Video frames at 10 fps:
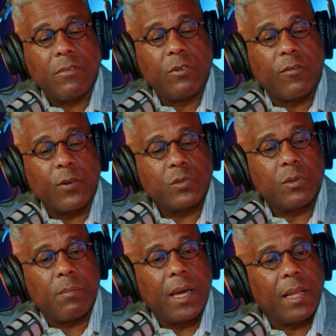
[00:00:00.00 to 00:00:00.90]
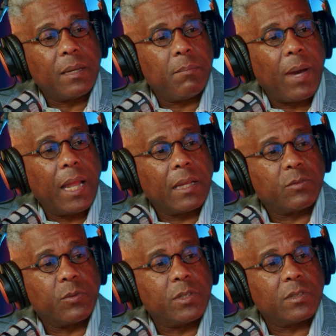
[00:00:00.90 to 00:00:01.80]
universal mail-in
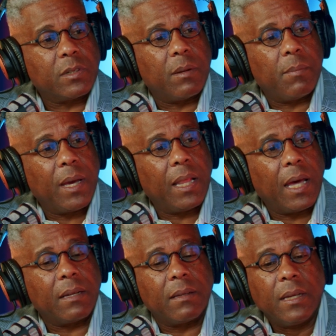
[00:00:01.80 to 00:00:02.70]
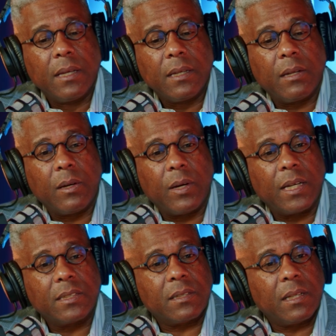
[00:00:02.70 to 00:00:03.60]
ballots. We're just going to mail out, you know,
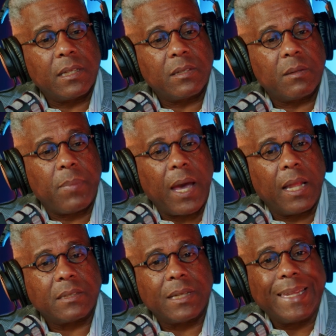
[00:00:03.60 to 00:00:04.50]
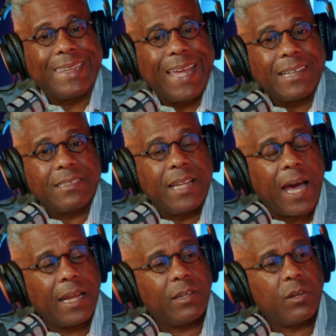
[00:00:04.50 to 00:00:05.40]
unsolicited ballots. That's
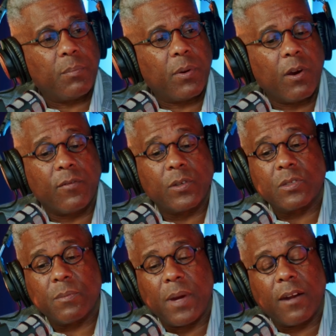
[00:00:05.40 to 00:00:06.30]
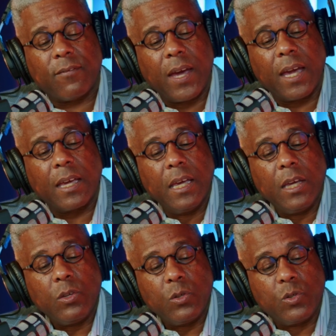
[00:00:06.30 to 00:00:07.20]
not in their purview. As a matter of fact,
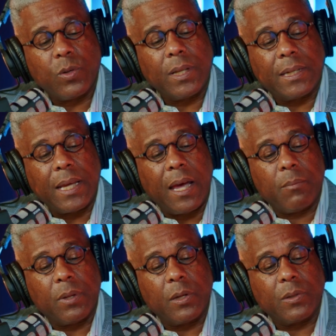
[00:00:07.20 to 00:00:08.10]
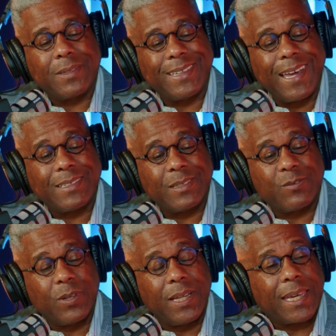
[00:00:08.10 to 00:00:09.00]
you drill it down below the states,
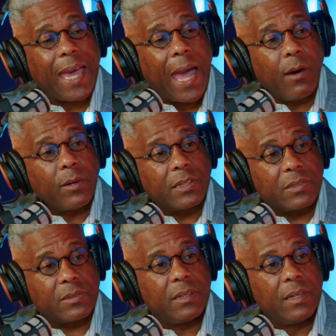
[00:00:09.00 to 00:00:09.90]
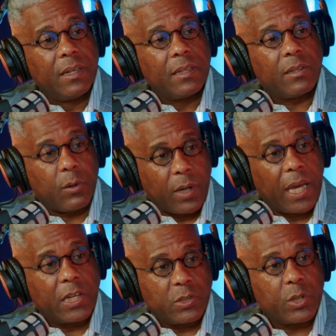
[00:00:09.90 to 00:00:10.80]
it's really counties that are
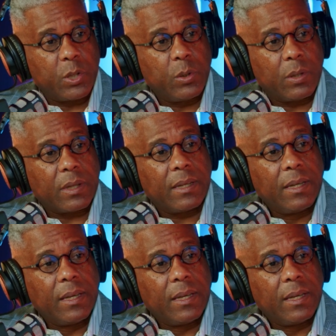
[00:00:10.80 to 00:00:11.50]
executing,